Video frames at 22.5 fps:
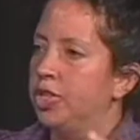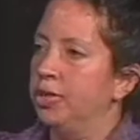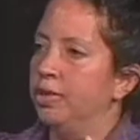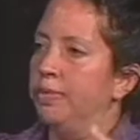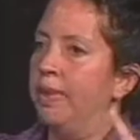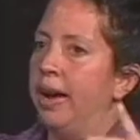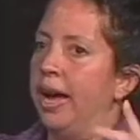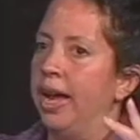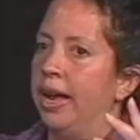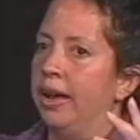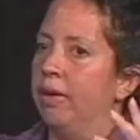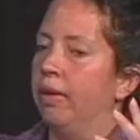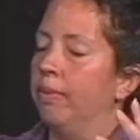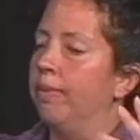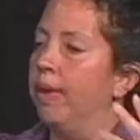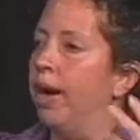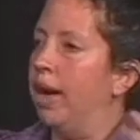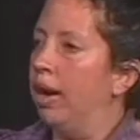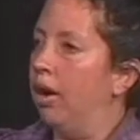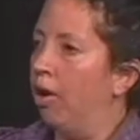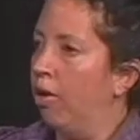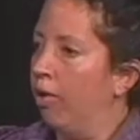to
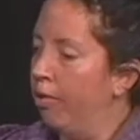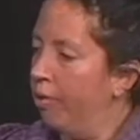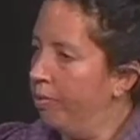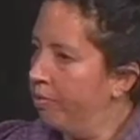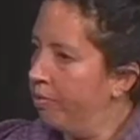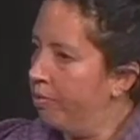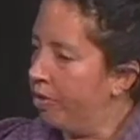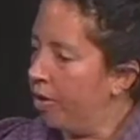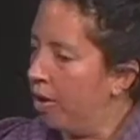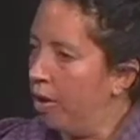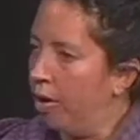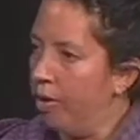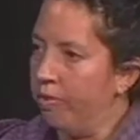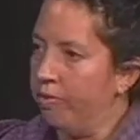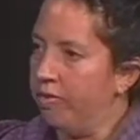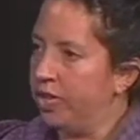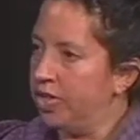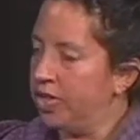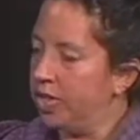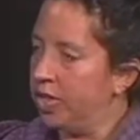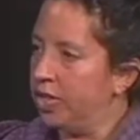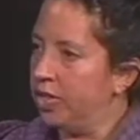my home for home
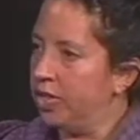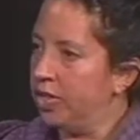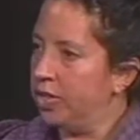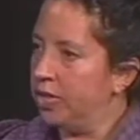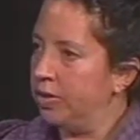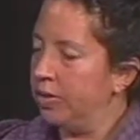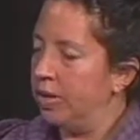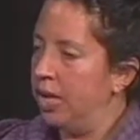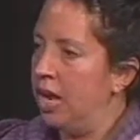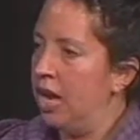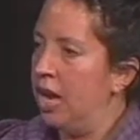visits.